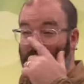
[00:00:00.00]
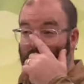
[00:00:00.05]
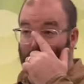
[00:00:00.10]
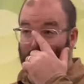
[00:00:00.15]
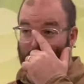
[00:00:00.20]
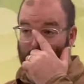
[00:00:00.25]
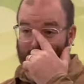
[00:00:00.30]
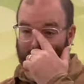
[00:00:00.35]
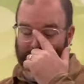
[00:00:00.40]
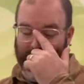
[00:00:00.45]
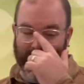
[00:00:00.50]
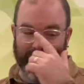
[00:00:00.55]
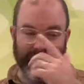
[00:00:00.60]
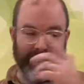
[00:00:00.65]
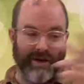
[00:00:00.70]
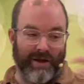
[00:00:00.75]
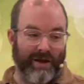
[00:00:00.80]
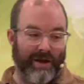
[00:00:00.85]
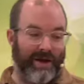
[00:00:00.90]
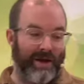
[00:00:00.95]
We were having
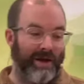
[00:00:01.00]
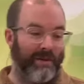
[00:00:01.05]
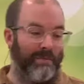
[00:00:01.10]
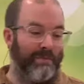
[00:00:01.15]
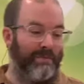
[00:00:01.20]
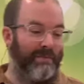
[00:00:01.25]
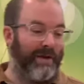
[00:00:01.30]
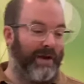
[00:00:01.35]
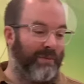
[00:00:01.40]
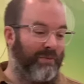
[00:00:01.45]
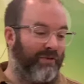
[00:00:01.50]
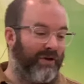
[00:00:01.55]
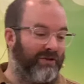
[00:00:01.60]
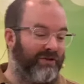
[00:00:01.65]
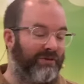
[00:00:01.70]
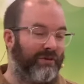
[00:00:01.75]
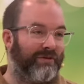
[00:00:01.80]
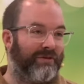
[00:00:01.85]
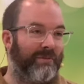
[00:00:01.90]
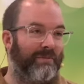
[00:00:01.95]
um,
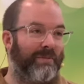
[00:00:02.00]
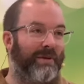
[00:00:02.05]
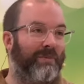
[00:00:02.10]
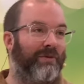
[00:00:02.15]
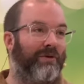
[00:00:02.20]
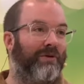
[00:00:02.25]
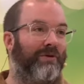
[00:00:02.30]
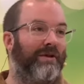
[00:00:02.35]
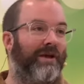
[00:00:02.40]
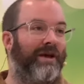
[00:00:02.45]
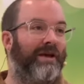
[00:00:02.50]
brunch with some people uh,